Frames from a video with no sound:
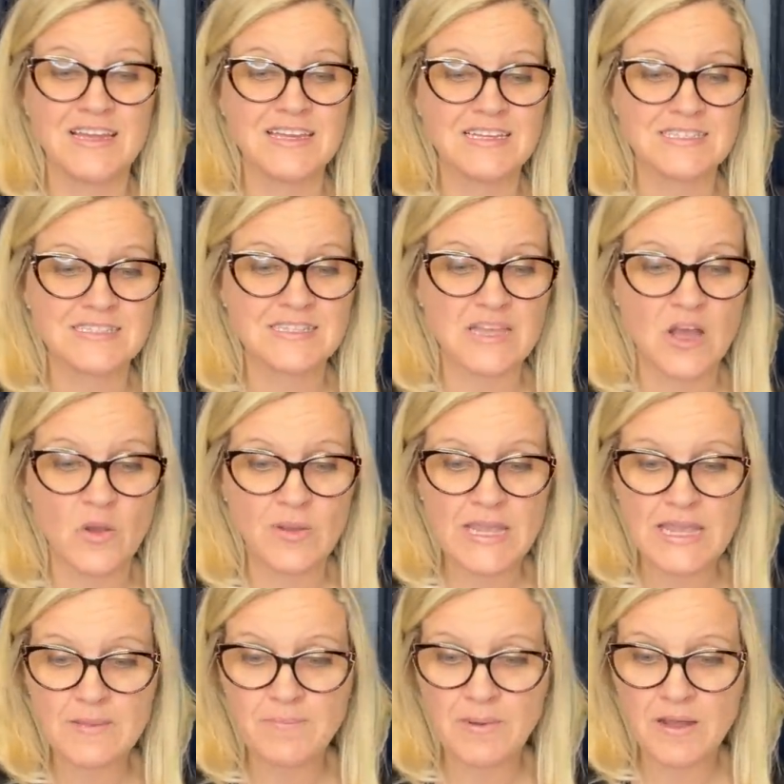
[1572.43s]
So
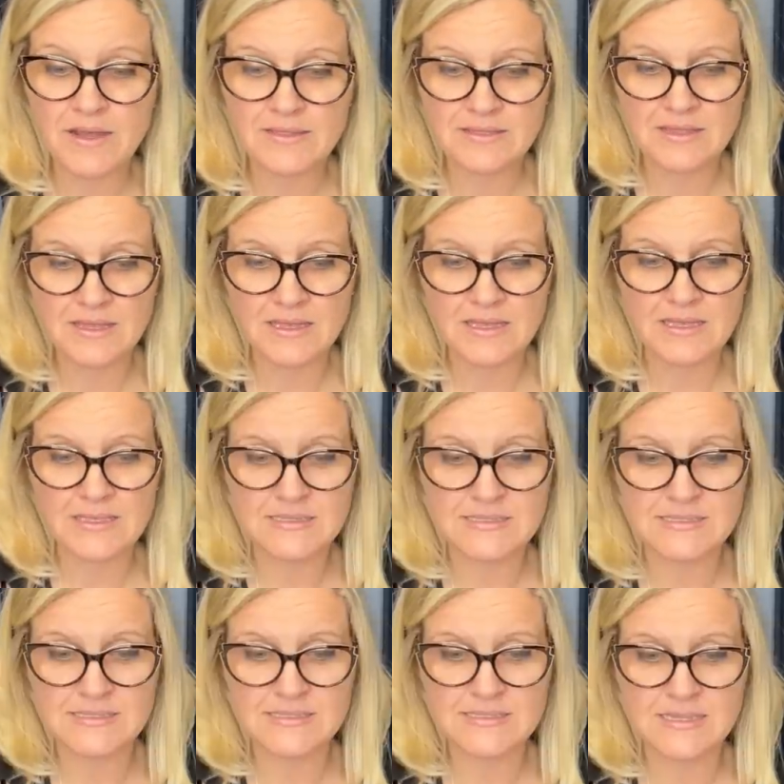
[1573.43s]
he bought
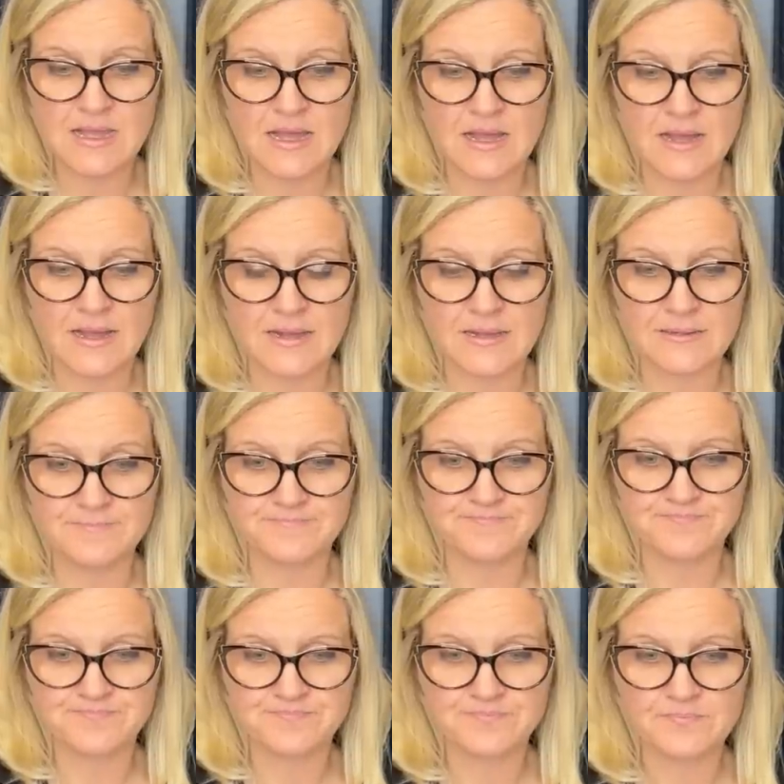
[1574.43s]
this
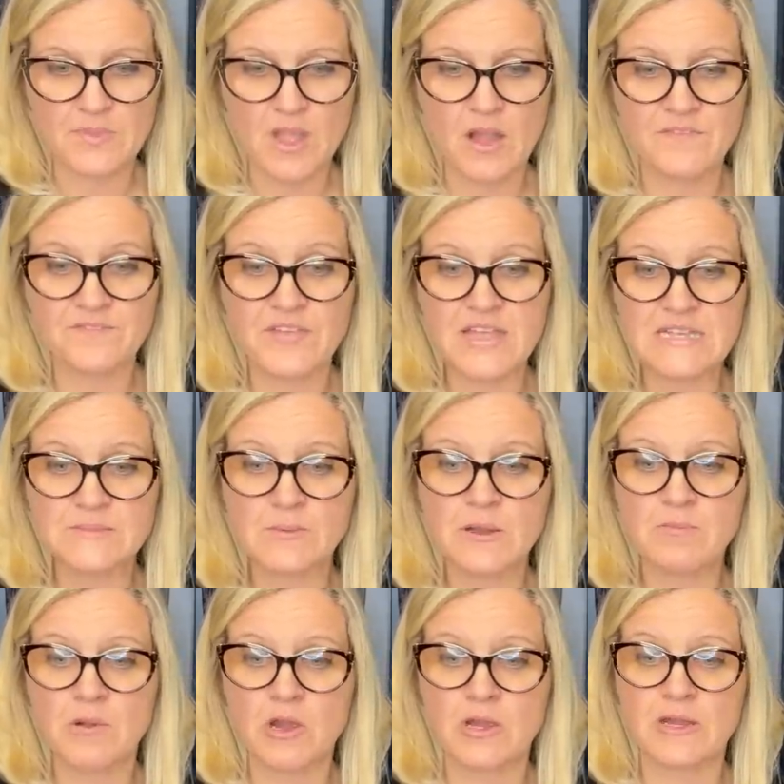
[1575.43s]
um, on
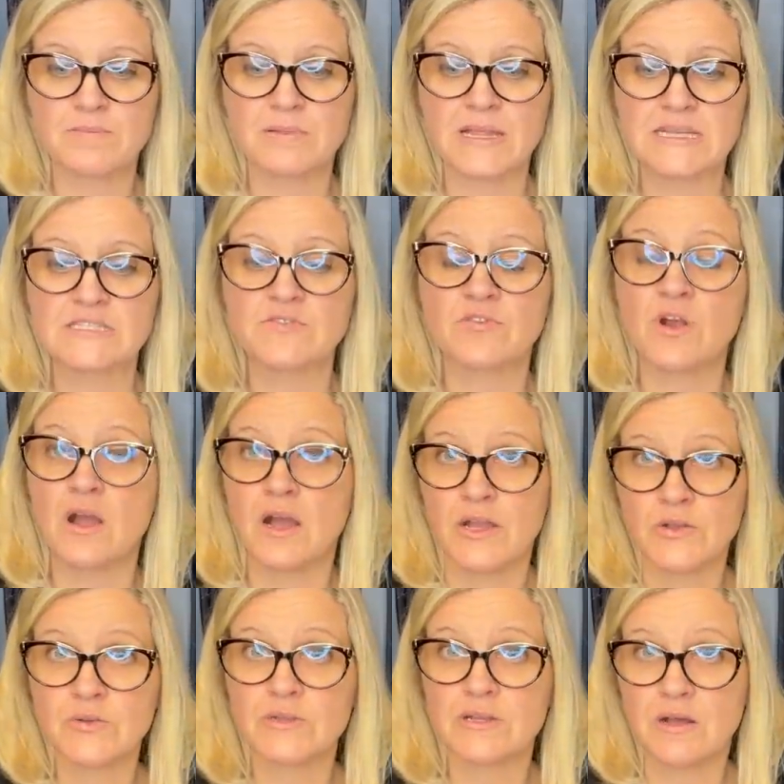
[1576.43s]
Facebook Marketplace for one
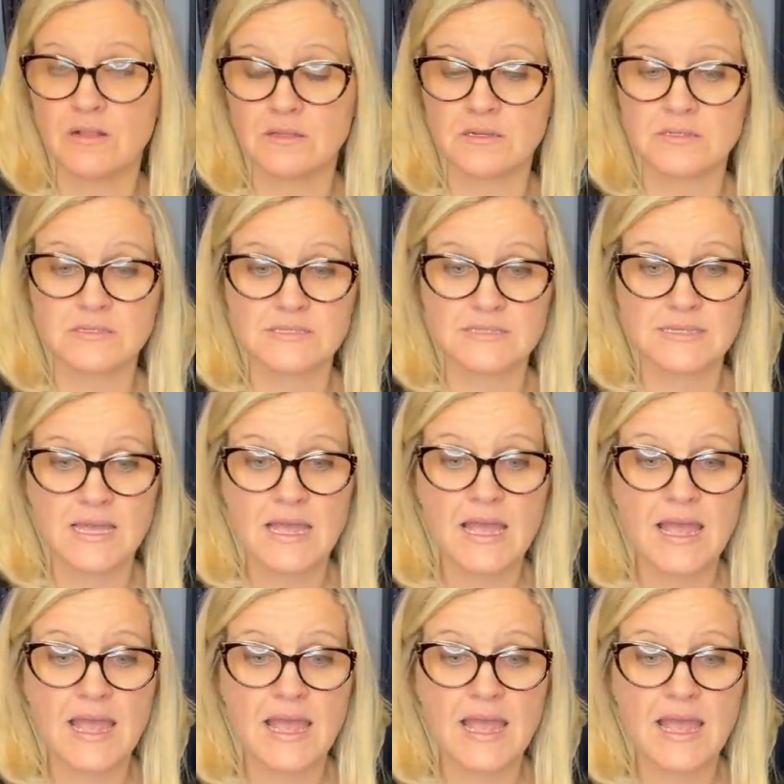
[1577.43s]
hundred dollars.